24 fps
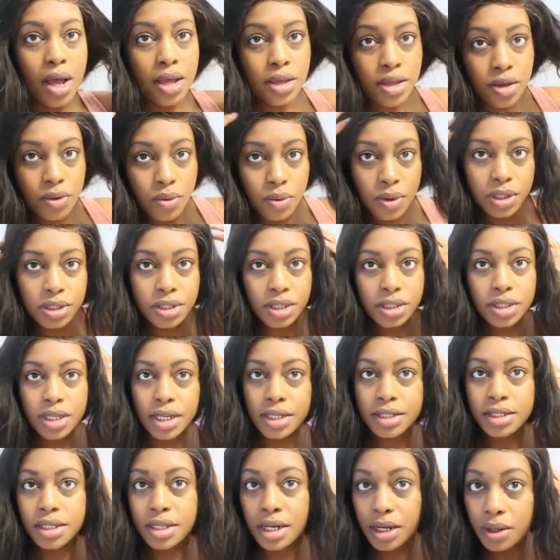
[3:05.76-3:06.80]
You want to
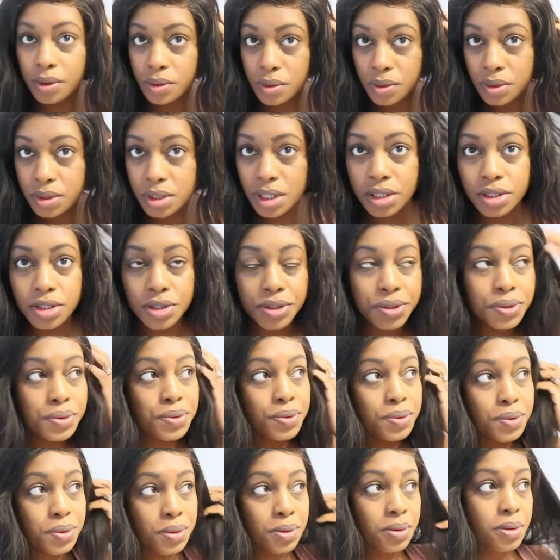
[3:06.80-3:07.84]
test it out
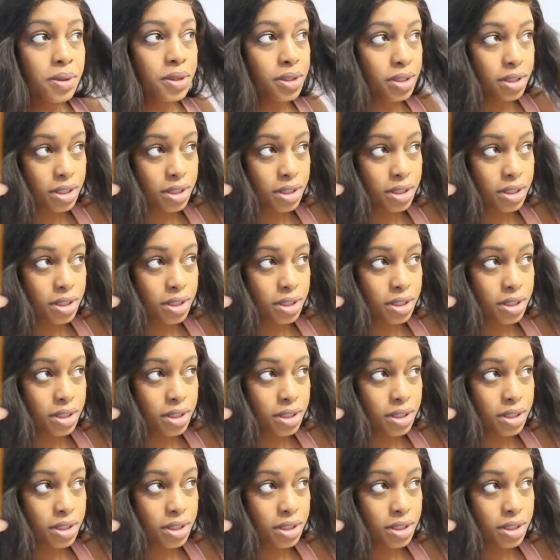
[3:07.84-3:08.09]
to